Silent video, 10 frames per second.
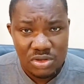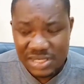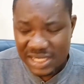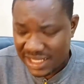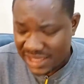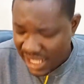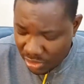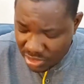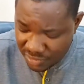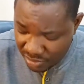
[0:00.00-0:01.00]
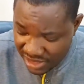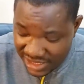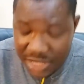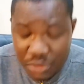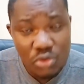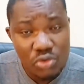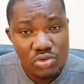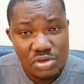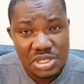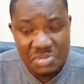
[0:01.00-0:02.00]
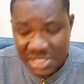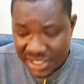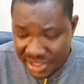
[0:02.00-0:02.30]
They attack us from the get-go. Immediately